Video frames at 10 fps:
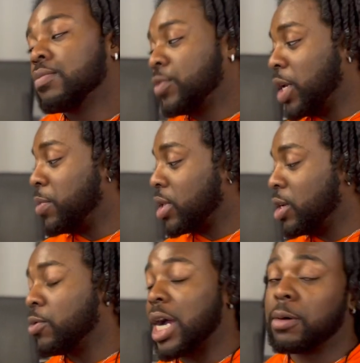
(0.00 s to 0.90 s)
Typically,
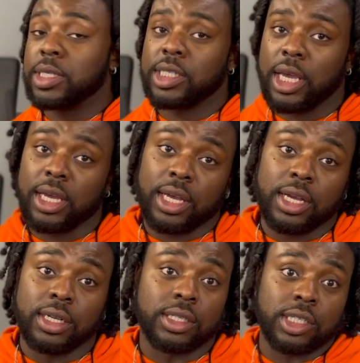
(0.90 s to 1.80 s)
what I would say
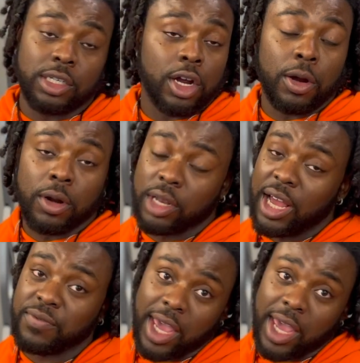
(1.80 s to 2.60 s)
is her left